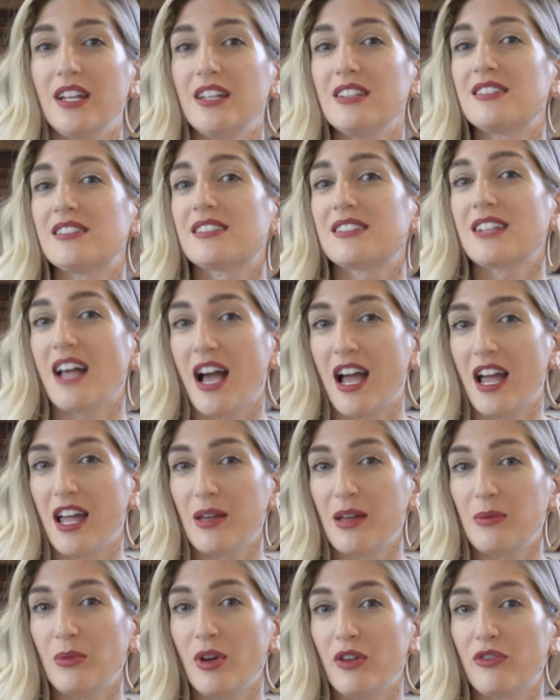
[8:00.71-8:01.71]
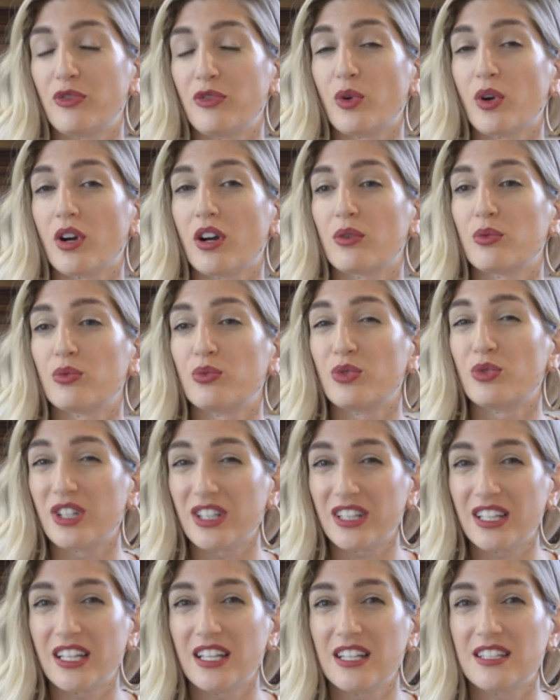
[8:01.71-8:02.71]
it's time for a
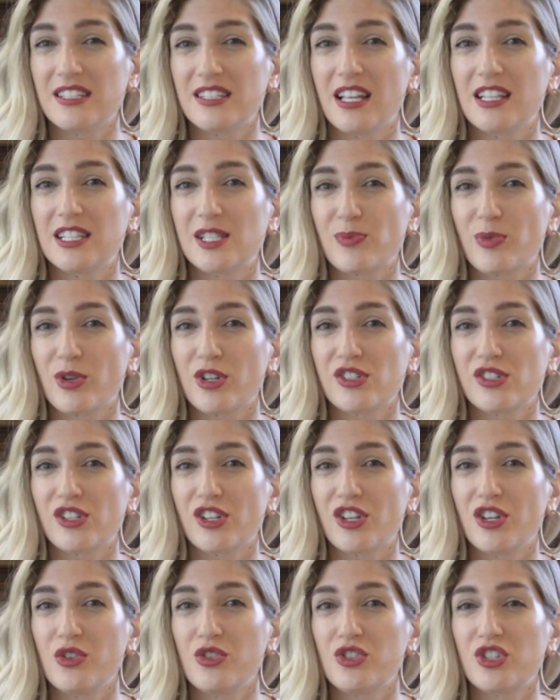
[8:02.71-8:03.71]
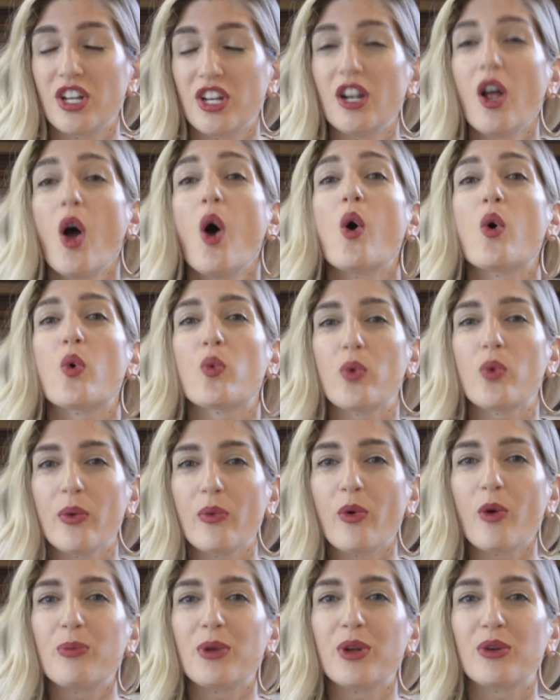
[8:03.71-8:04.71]
really intense persecution, we
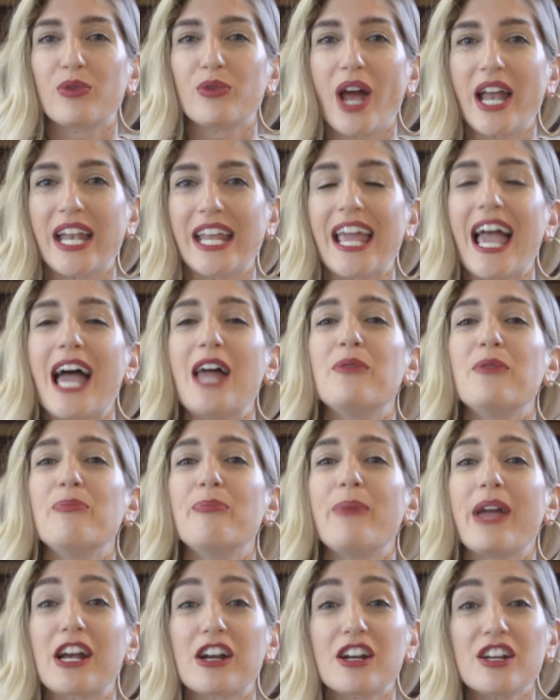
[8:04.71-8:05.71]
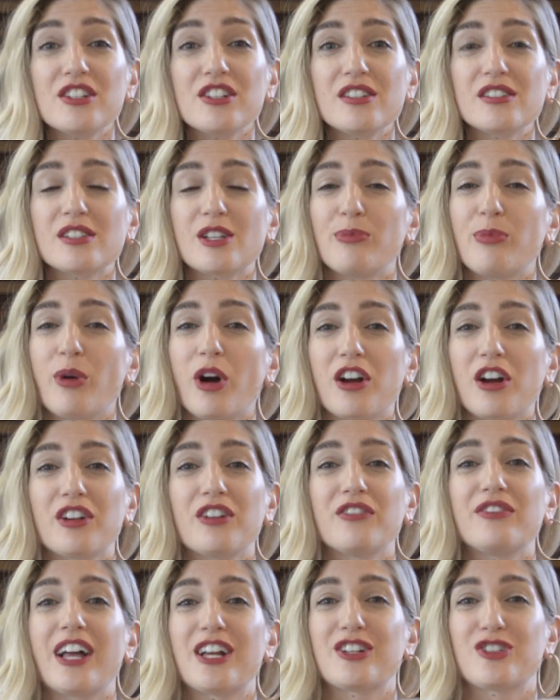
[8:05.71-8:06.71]
will be ready. And marriage is a part
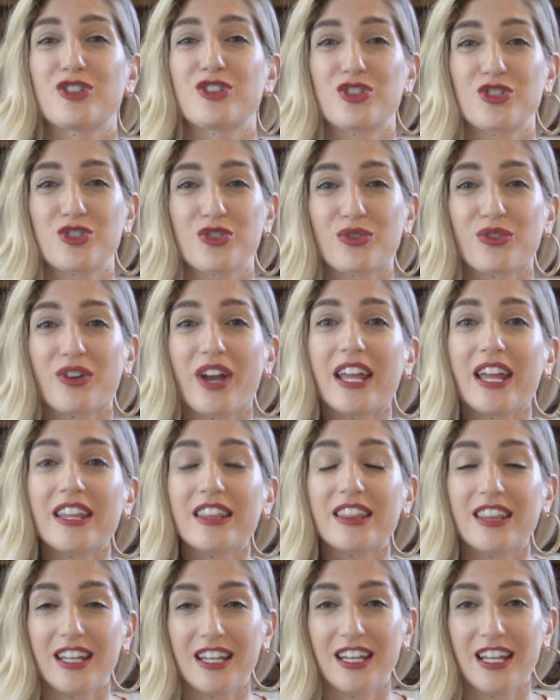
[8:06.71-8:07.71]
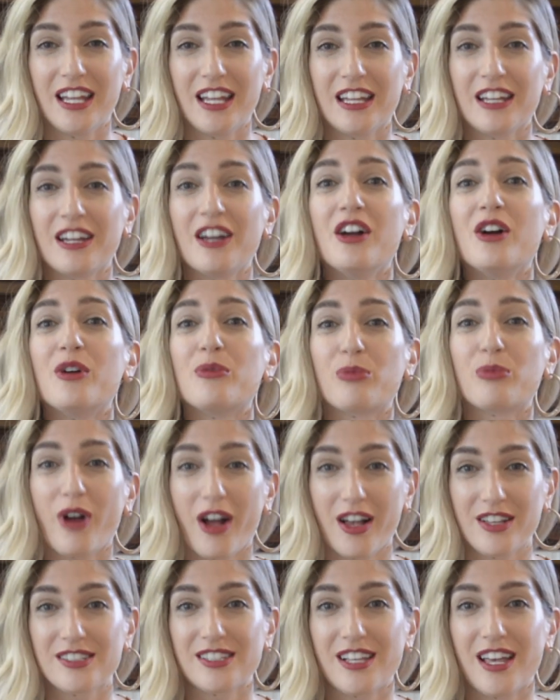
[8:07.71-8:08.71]
of that strengthening
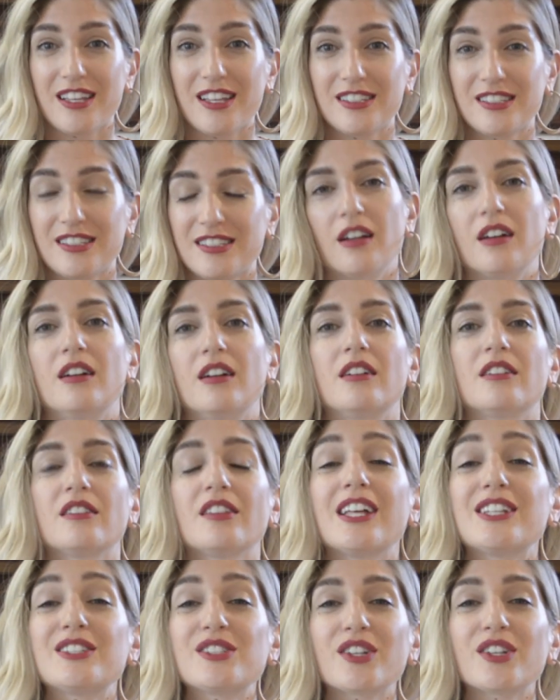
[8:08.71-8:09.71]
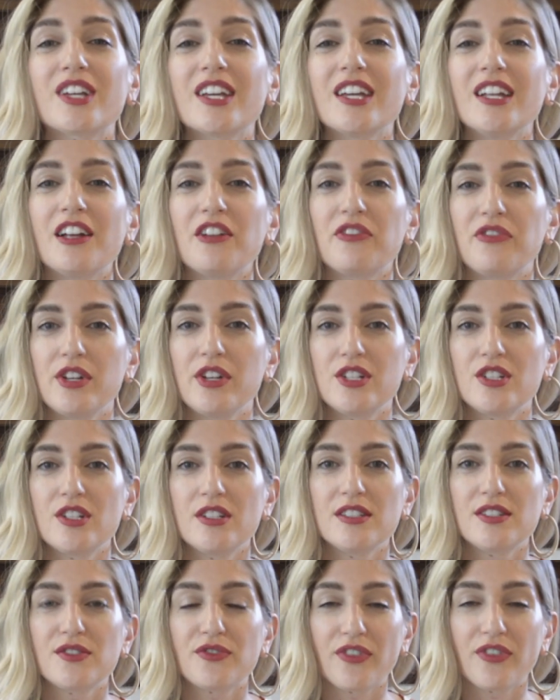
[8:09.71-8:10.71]
process. Let's look at
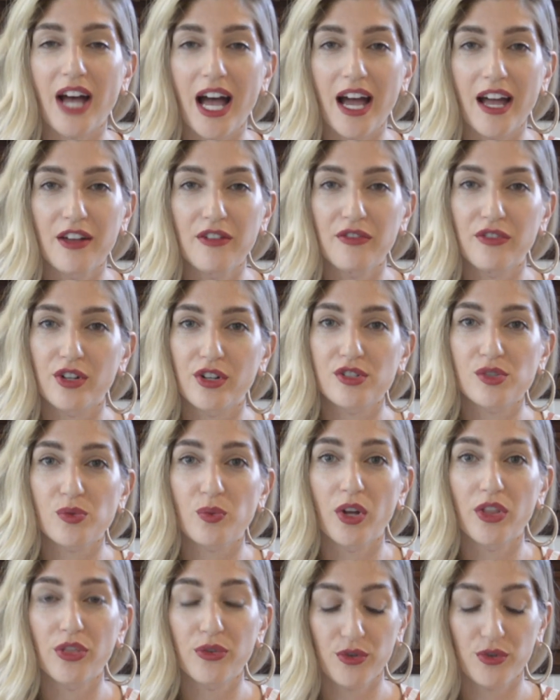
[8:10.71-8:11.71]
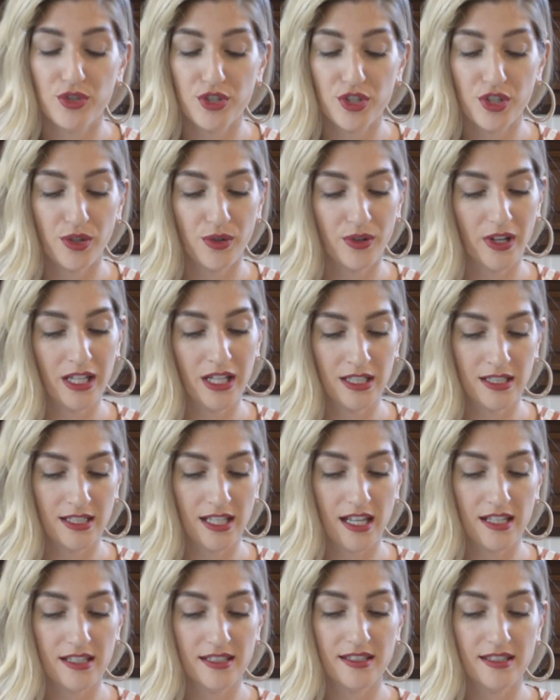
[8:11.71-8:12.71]
Ephesians five, verse one through two. It
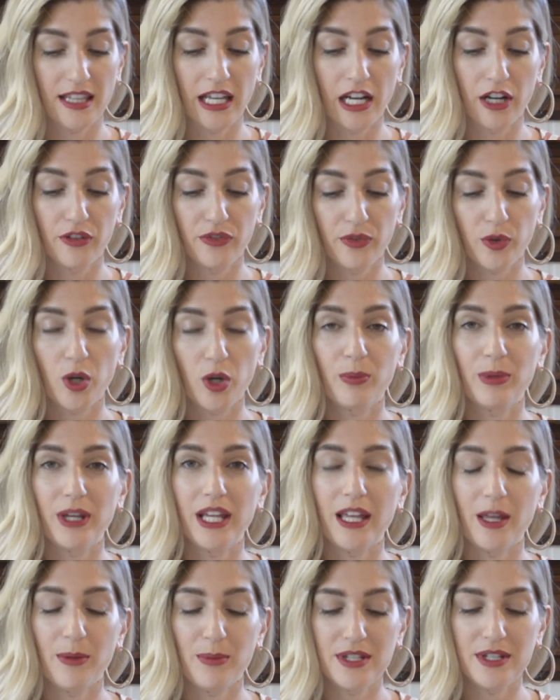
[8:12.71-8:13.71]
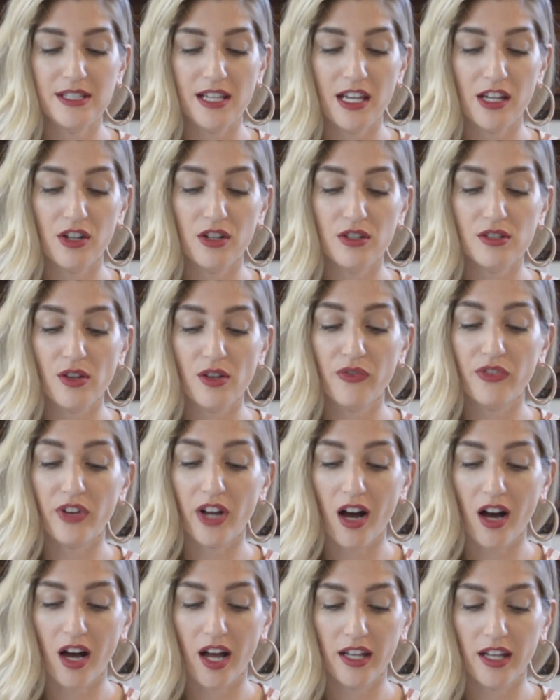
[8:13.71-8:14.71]
says, therefore be imitators of
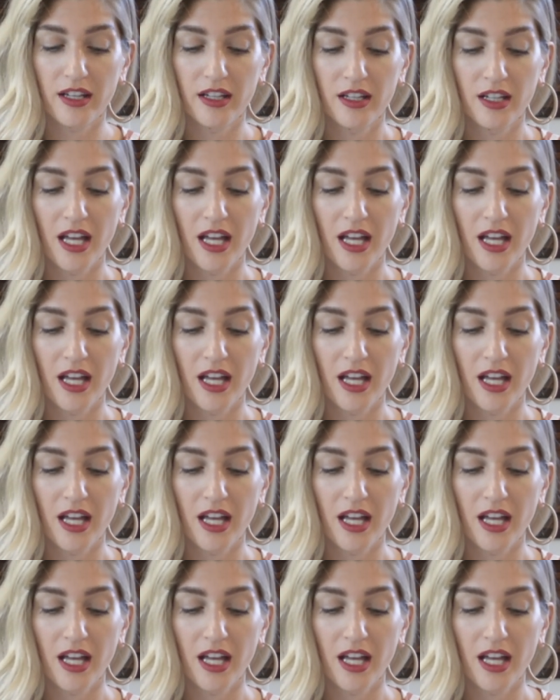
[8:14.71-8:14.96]
God